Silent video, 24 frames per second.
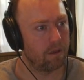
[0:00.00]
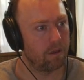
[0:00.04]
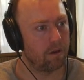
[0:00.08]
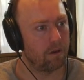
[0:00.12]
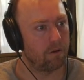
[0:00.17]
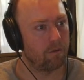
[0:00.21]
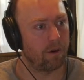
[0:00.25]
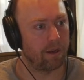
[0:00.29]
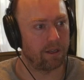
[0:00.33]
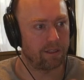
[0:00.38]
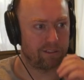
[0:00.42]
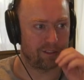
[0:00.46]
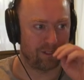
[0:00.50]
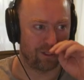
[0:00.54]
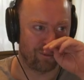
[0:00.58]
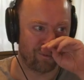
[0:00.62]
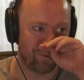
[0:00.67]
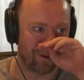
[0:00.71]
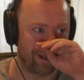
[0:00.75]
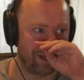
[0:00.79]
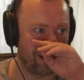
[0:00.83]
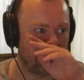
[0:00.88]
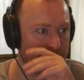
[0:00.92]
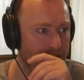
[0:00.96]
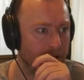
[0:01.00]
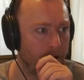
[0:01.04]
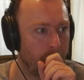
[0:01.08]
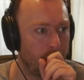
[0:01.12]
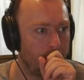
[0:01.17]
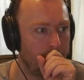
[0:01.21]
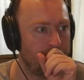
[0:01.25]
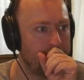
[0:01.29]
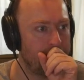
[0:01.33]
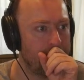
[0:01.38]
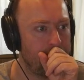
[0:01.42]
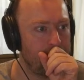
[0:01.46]
Right, so when it's
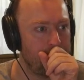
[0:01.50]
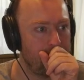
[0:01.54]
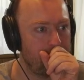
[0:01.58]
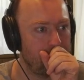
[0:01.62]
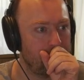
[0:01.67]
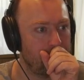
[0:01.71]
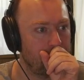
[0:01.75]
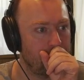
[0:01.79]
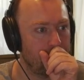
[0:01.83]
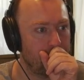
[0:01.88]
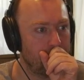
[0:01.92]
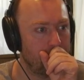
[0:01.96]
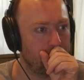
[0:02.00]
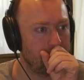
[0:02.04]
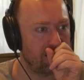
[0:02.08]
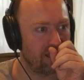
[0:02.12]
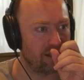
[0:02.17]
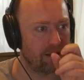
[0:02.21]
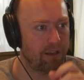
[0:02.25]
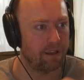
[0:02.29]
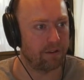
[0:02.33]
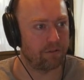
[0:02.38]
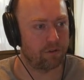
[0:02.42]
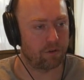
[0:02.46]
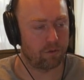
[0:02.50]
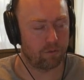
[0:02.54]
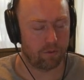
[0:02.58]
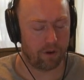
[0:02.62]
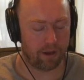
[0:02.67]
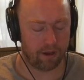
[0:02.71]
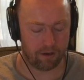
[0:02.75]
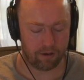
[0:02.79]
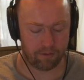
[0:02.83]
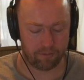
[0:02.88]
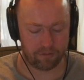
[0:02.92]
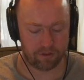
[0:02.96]
on, it gives you
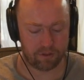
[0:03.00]
random.